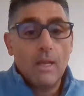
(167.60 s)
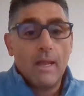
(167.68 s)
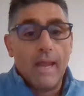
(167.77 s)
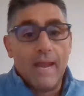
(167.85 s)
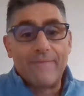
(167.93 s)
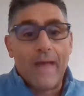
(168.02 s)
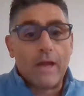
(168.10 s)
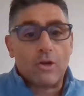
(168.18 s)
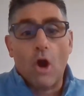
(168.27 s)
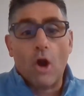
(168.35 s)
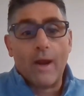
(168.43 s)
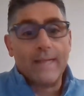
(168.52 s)
If that
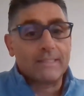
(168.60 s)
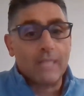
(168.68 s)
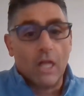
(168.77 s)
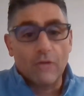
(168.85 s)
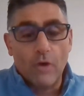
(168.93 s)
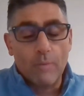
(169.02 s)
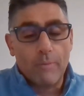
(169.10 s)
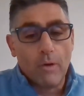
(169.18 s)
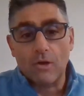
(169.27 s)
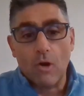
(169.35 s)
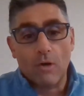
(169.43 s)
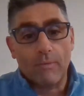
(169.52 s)
car hits a telephone pole,
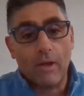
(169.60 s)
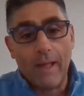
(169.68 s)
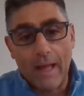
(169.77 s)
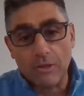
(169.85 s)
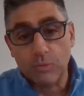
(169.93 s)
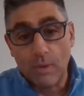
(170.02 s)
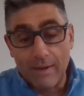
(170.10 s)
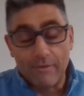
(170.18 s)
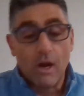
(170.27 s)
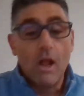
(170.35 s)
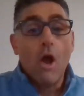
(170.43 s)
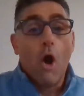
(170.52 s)
guardrail, house,
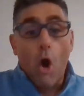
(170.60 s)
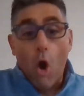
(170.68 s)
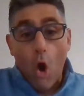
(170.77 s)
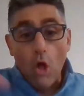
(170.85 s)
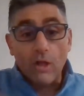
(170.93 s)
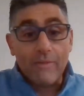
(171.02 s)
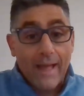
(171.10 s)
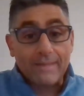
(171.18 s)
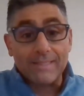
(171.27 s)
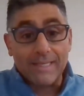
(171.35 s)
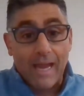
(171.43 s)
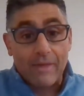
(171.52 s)
whatever, all of that
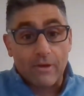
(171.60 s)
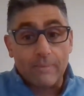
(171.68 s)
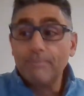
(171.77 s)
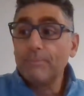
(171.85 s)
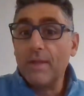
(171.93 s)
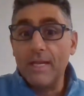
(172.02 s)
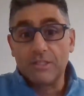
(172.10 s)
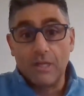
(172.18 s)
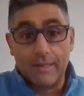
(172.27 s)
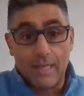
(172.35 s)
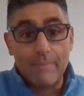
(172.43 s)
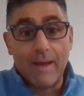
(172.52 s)
together is going to
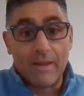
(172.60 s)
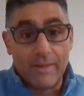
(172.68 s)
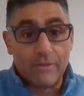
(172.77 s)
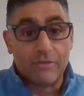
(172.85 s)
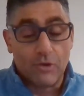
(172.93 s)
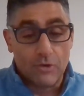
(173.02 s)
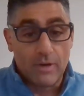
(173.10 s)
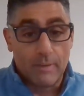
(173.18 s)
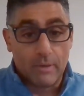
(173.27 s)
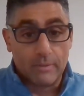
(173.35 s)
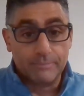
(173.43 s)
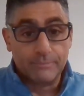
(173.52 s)
come out of that third
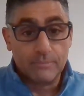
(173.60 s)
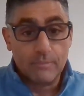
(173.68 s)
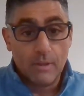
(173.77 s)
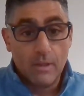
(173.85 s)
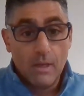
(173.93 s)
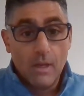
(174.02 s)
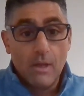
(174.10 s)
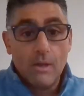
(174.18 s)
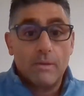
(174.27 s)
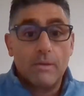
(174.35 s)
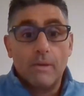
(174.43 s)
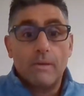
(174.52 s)
number.
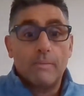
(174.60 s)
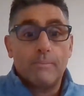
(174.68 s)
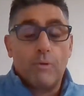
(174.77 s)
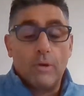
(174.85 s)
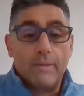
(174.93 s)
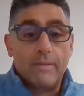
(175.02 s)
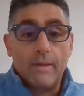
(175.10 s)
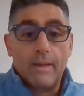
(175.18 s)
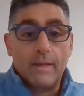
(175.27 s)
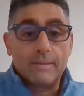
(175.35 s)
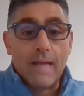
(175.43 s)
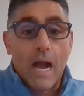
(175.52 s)
Put
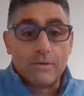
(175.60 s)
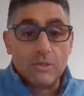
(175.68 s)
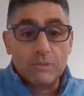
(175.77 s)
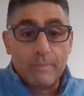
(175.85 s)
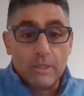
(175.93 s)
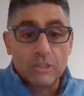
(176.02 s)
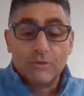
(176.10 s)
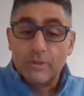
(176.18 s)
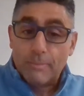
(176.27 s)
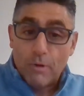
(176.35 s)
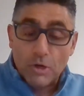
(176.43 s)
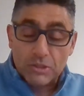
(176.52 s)
the doctor's bills for the
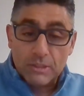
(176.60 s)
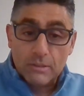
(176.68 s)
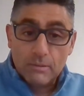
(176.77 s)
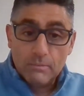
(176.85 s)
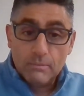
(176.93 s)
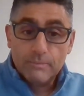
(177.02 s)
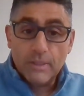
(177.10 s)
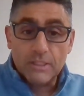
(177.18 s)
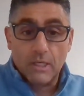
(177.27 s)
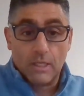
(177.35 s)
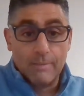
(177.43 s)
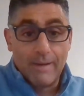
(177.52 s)
person is
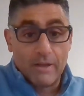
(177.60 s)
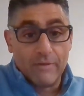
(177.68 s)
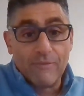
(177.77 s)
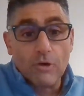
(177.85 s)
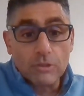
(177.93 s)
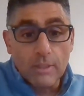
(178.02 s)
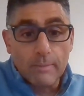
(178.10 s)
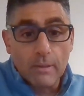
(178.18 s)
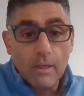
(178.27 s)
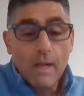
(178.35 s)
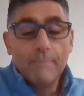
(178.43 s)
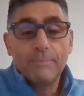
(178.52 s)
going to come out of the first
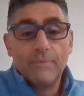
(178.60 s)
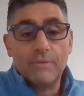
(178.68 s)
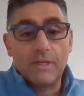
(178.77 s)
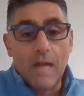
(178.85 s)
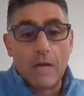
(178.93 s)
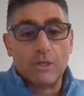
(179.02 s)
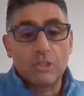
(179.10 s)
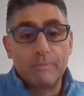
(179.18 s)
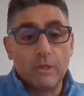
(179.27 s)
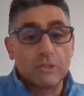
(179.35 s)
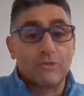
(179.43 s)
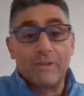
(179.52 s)
number. The doctor's
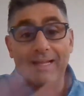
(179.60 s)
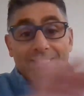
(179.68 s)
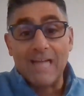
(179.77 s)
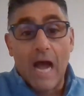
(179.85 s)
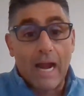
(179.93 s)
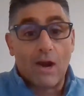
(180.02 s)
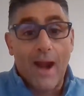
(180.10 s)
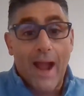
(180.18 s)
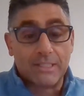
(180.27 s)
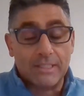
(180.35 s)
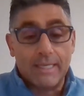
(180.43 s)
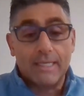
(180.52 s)
bills for the entire
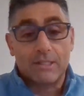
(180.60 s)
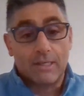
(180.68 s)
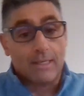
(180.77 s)
accident is going to